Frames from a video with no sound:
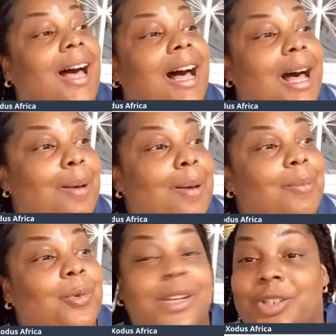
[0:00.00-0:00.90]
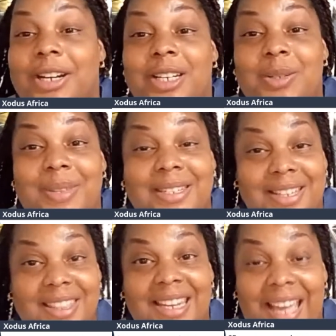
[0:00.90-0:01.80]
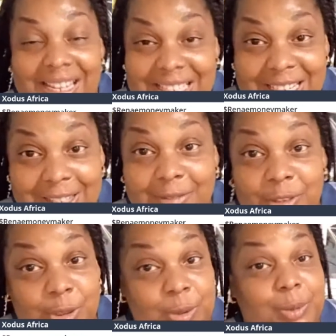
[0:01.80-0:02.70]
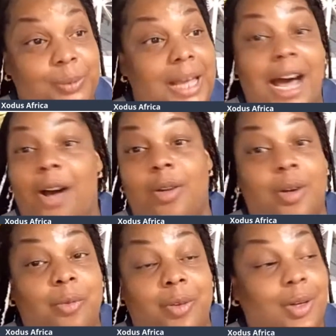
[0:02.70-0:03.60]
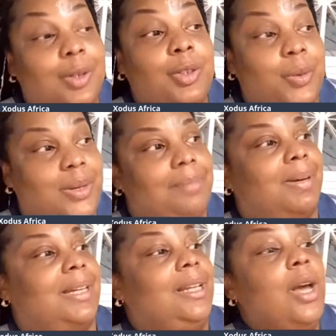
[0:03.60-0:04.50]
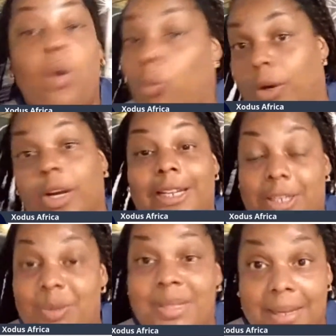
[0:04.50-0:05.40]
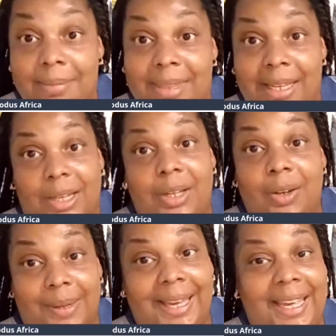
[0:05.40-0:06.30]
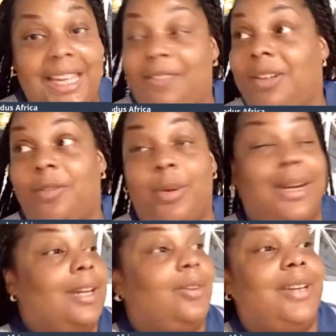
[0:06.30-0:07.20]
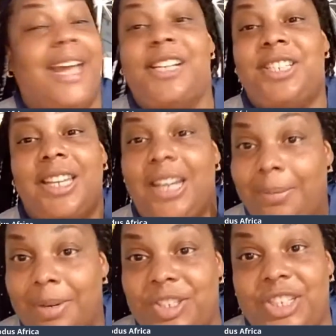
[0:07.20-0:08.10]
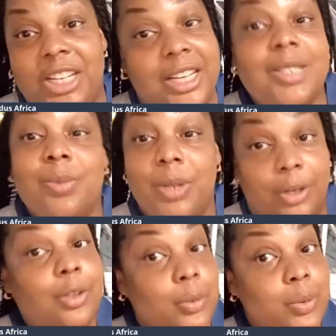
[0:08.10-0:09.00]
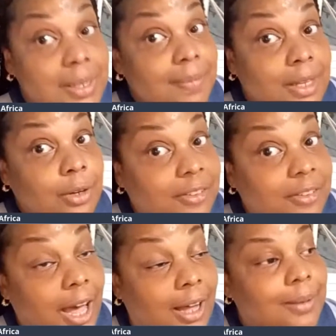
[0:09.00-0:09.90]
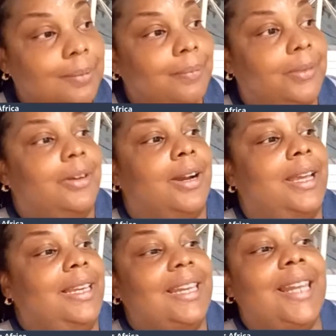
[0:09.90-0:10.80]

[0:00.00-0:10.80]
We're trying to do this on the 19th of June. I don't know if we're gonna do it, but we're gonna do something. Okay, even if we're gonna go catch the neighbor's chickens, we're gonna do something over here. Right?